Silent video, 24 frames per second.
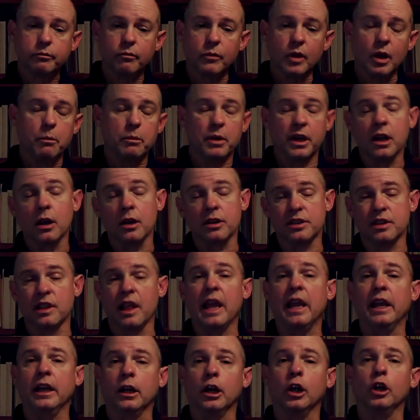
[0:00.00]
because
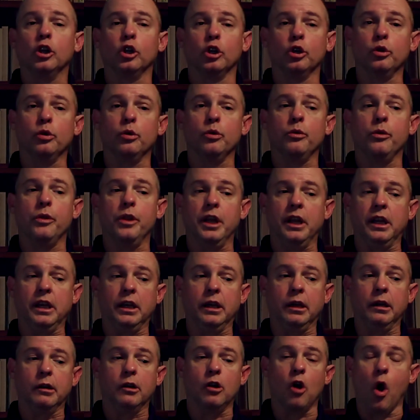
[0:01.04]
they include
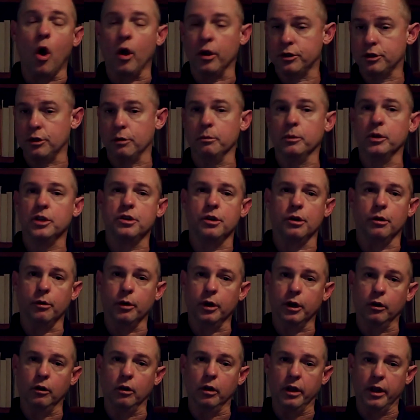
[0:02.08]
the cost of
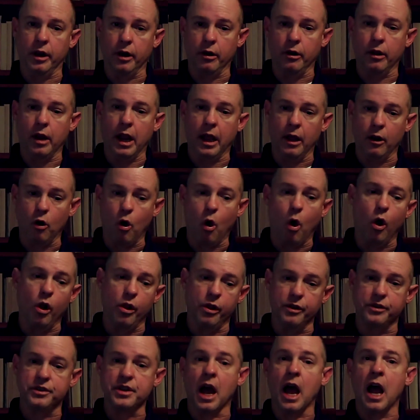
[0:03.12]
material and all
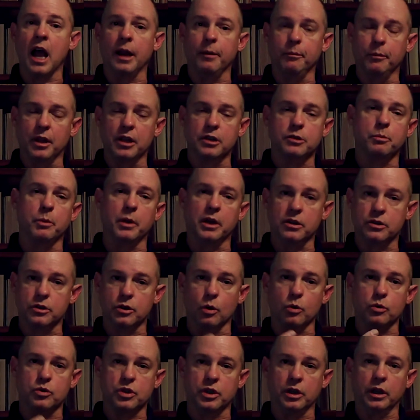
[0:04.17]
the time that's been
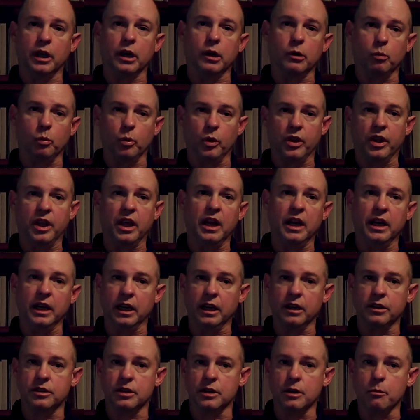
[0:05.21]
associated with getting
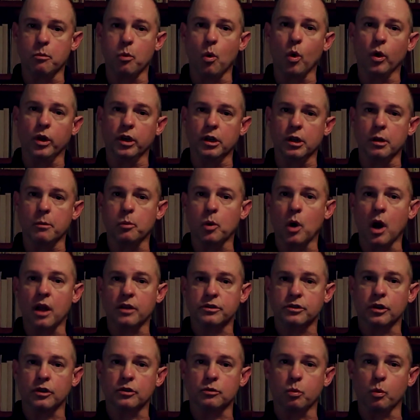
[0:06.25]
it to the point in the
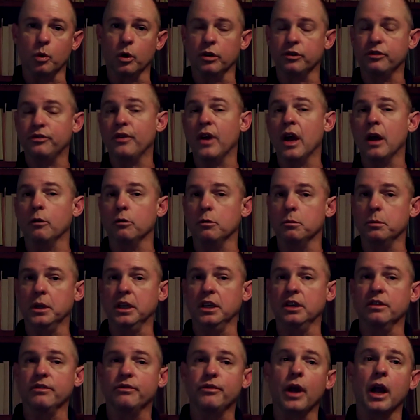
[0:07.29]
process where it's found to
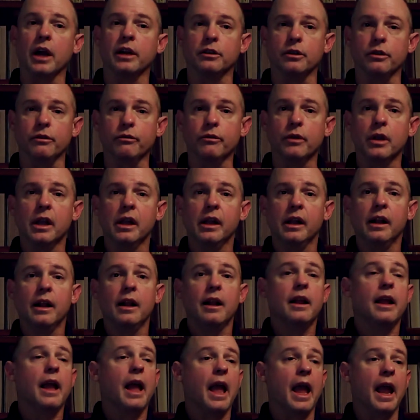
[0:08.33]
be defective,
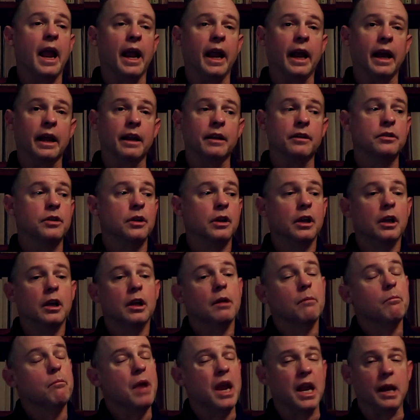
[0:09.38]
and
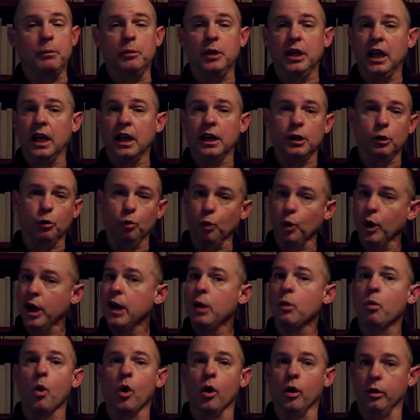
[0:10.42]
maybe any
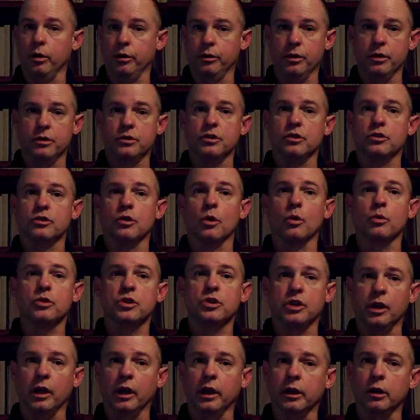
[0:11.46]
rework that's
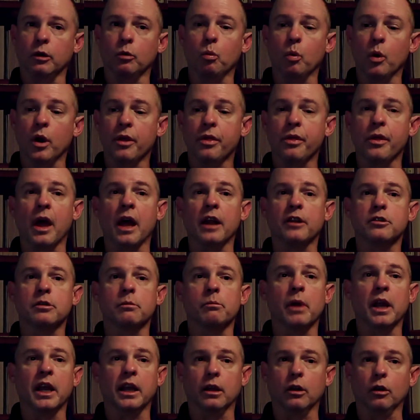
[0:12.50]
associated with that to
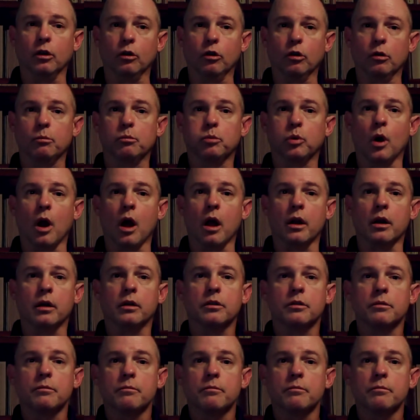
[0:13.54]
make it a good product.